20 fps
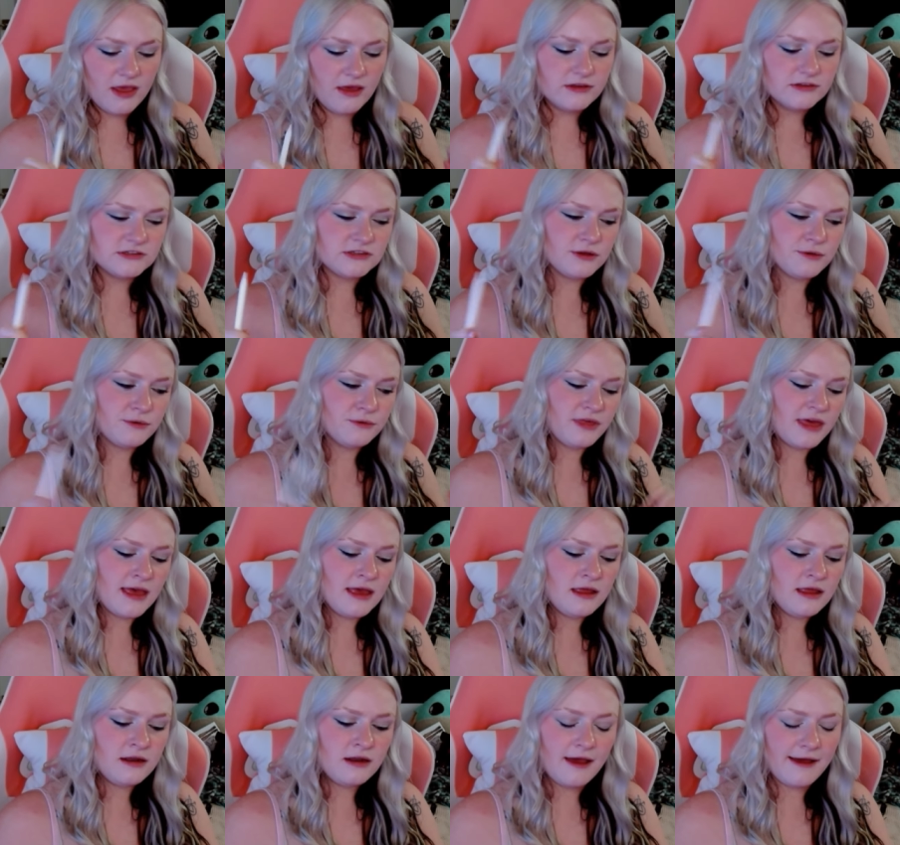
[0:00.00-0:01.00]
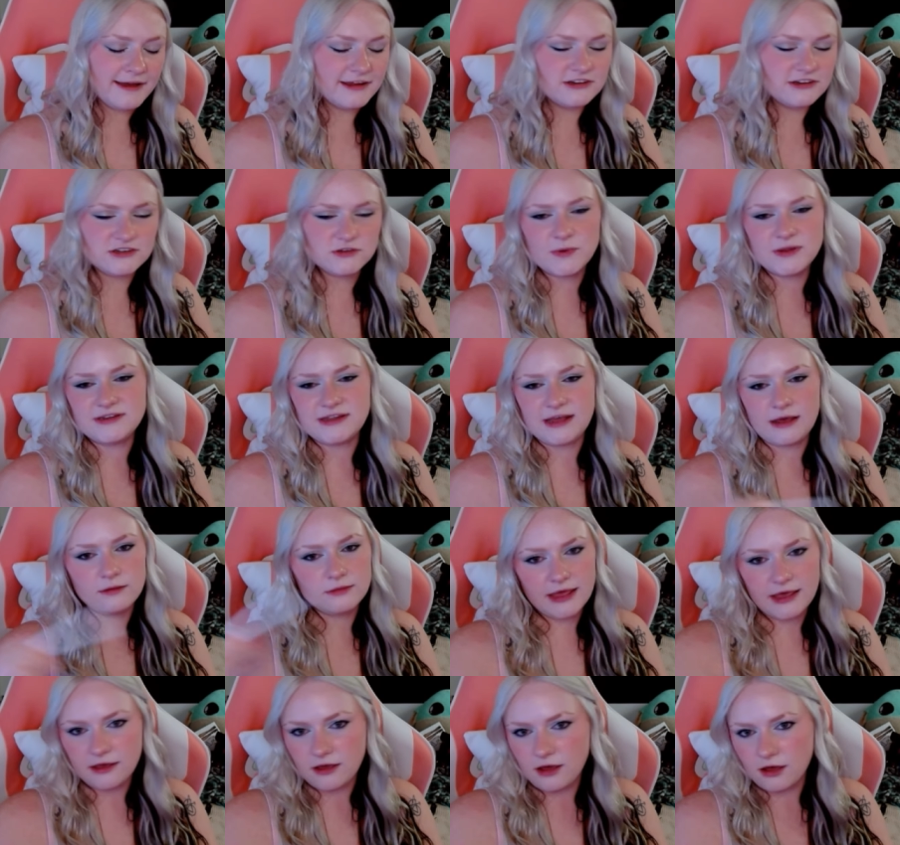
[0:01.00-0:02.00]
So then I just went down
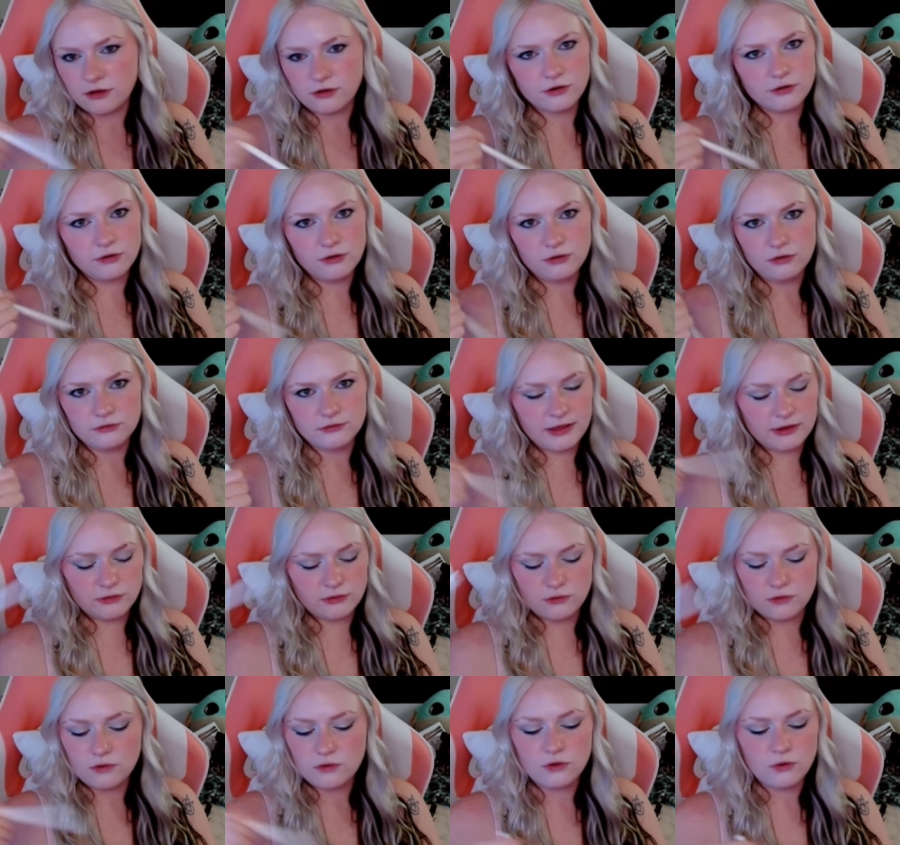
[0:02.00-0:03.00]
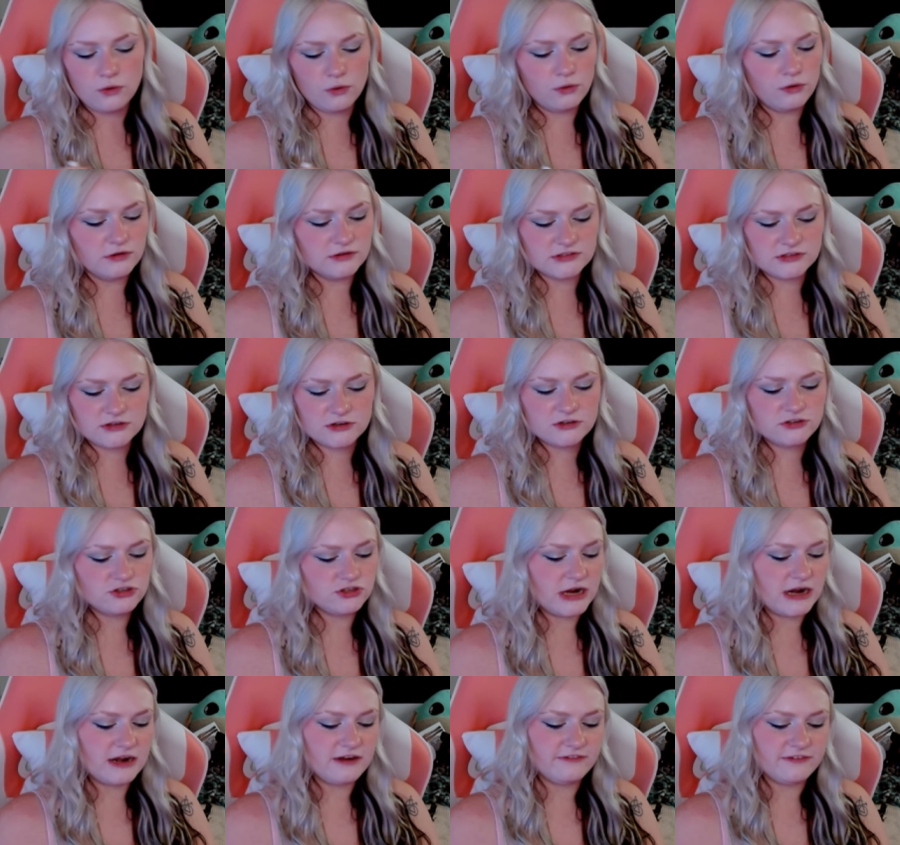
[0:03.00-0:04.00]
like a good old like Google search
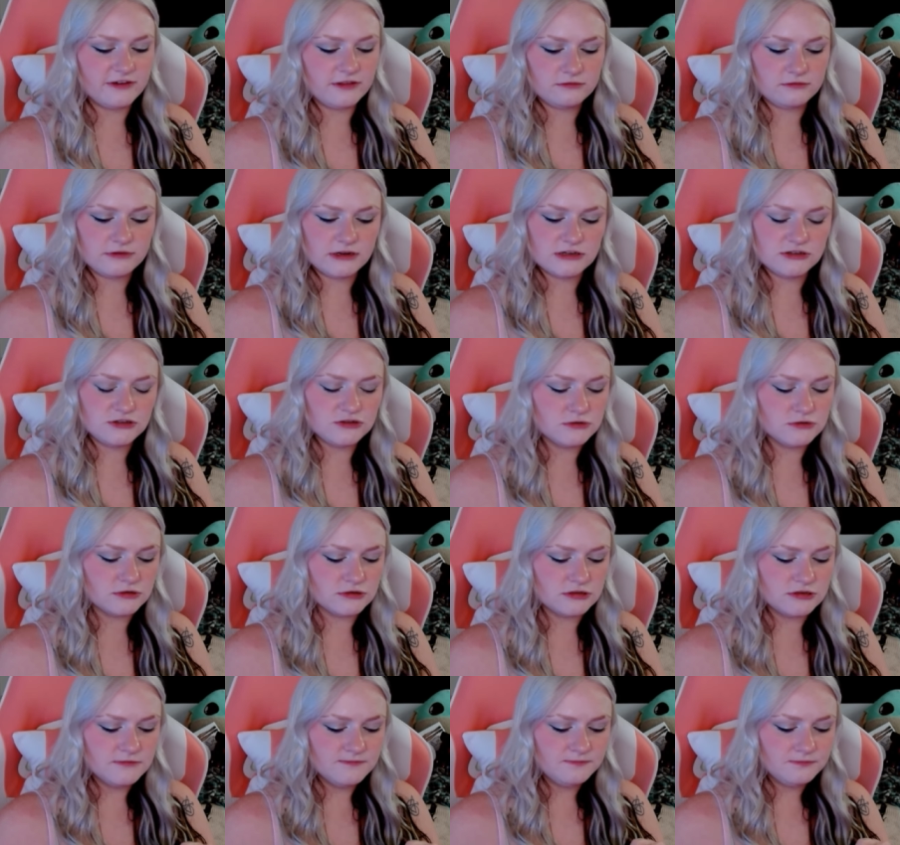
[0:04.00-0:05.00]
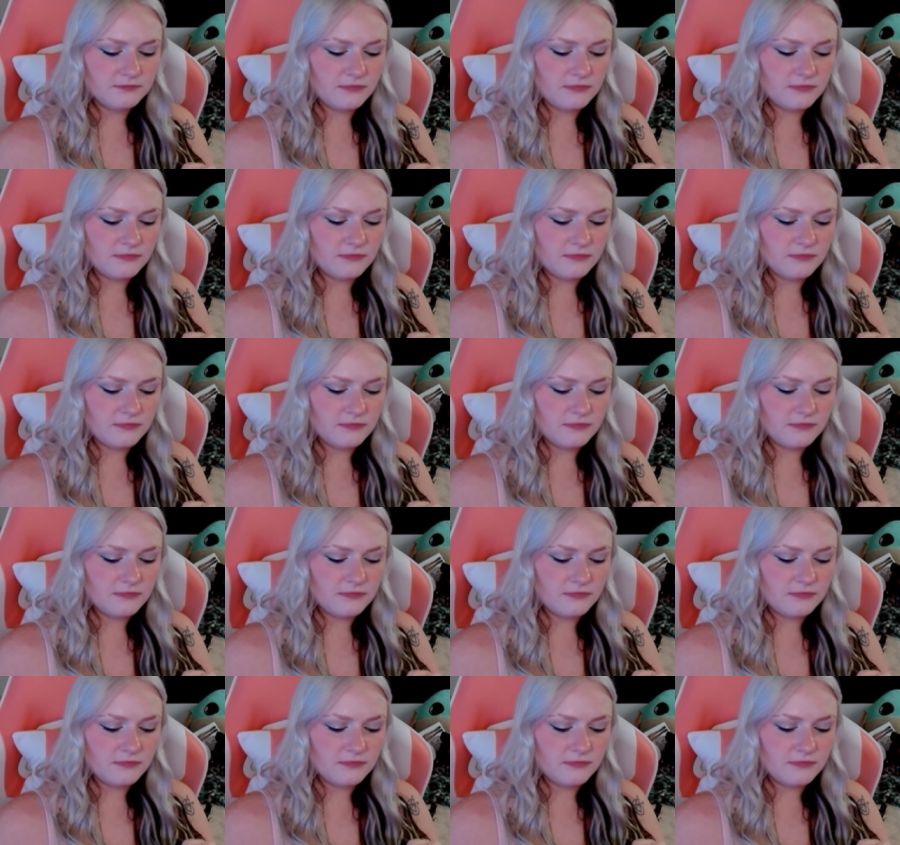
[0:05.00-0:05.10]
trying to find the red tulle,